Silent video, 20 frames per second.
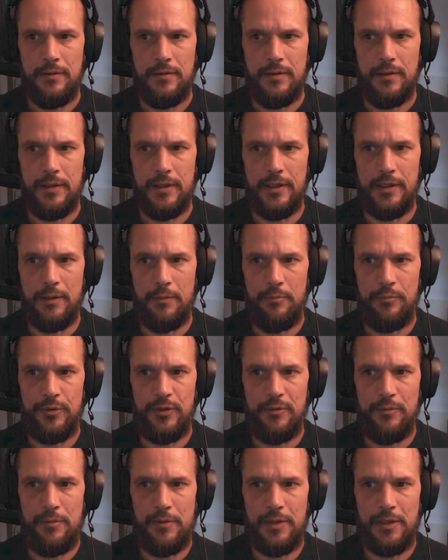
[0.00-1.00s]
I
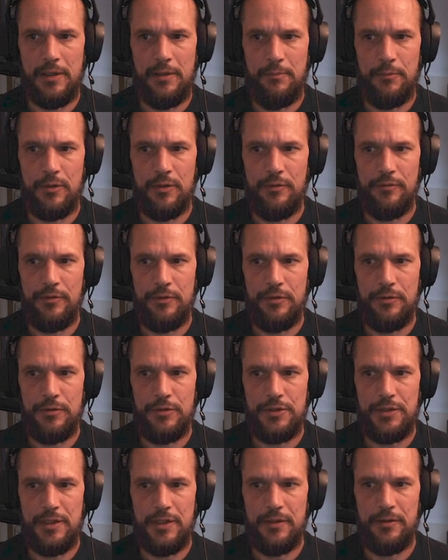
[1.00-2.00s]
probably am
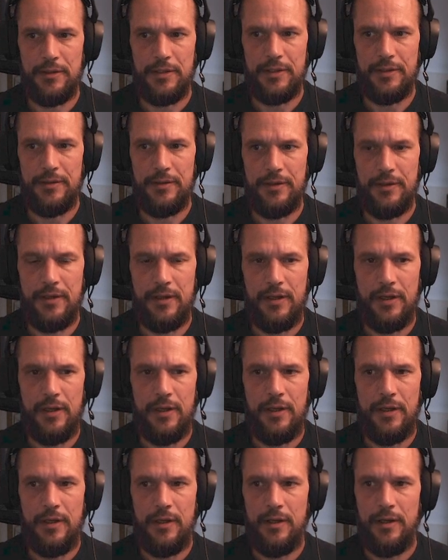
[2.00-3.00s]
confused now that
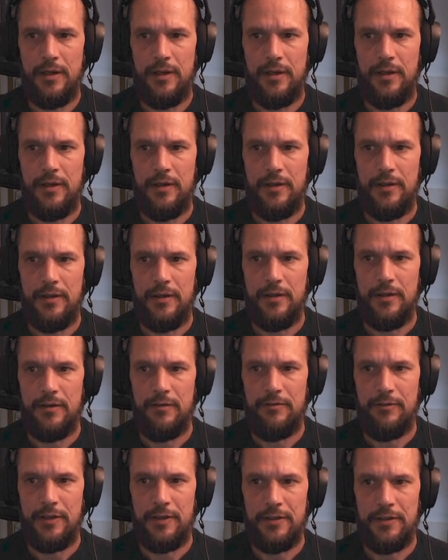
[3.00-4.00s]
the
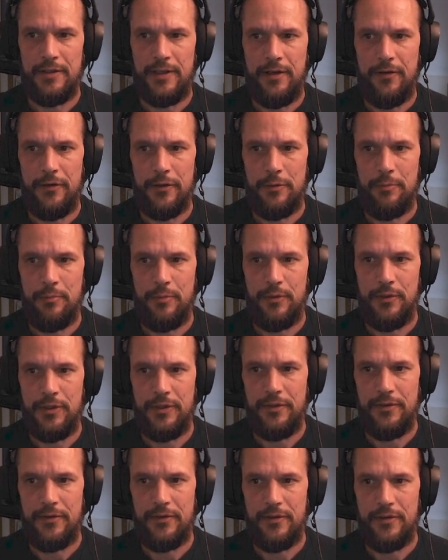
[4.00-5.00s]
find tile at
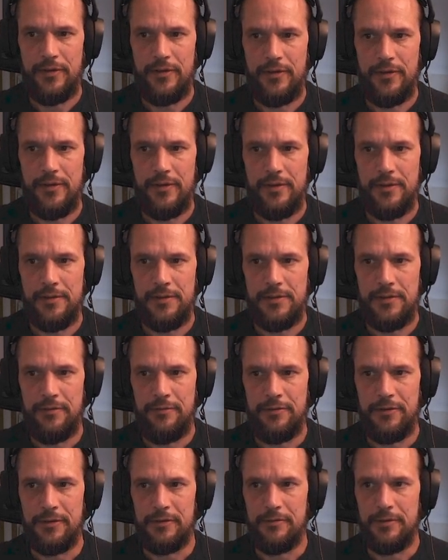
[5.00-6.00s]
point is of
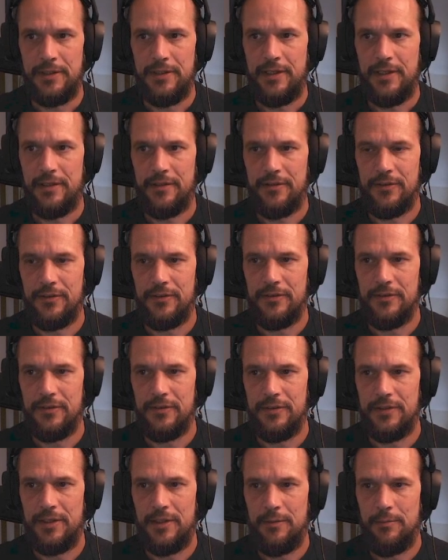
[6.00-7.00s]
the grid hexagon
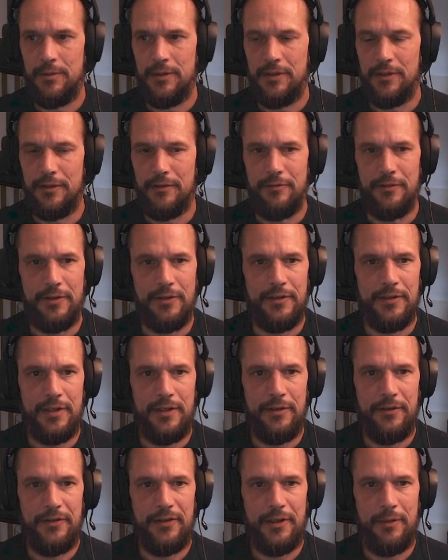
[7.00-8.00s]
type and not of the
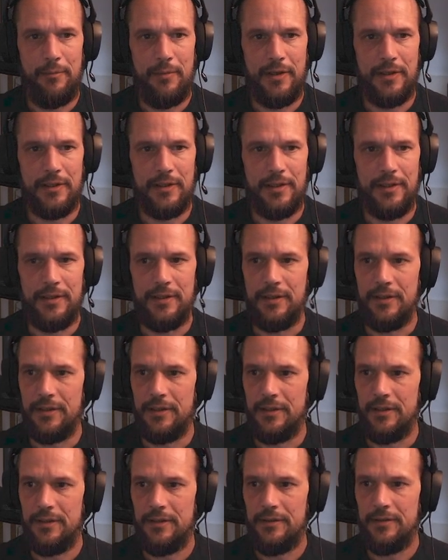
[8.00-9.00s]
tile type like I did
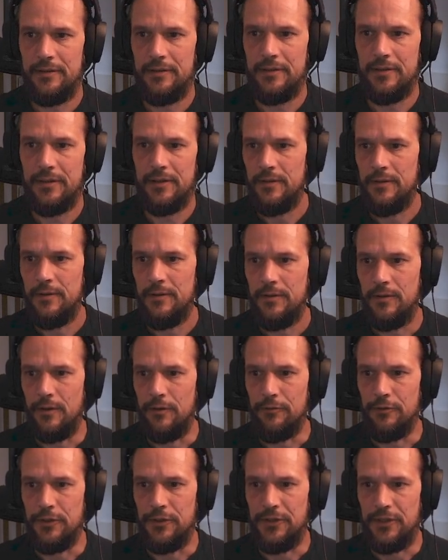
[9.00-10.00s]
here.
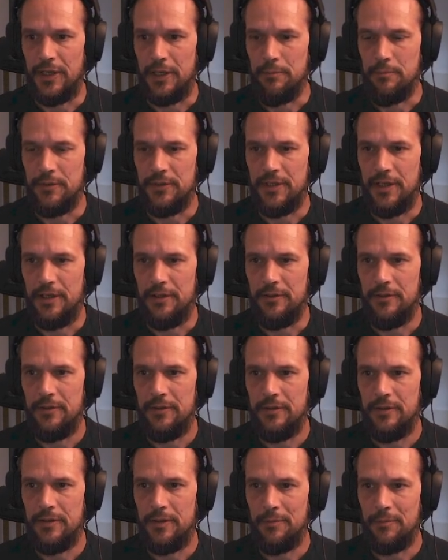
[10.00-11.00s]
Of the type tile,
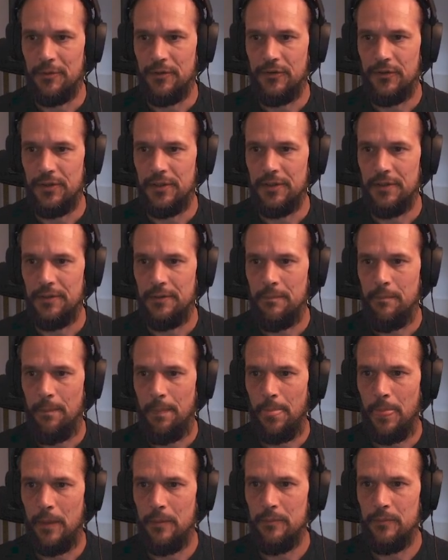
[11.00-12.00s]
I must say.
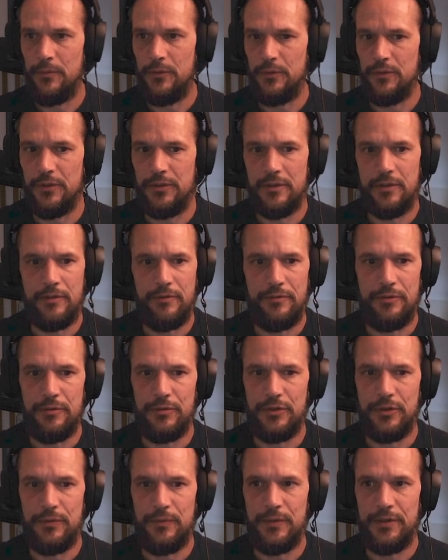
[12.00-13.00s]
Do not confuse
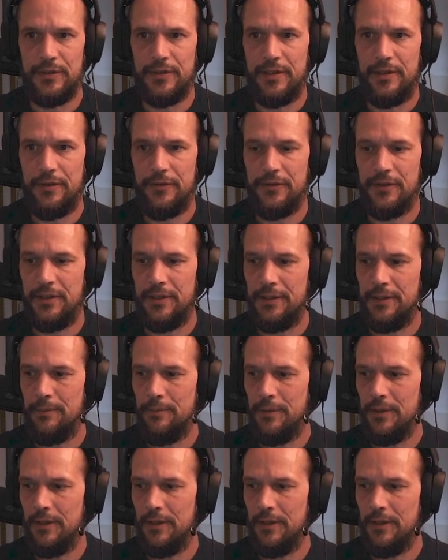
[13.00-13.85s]
it with tile type.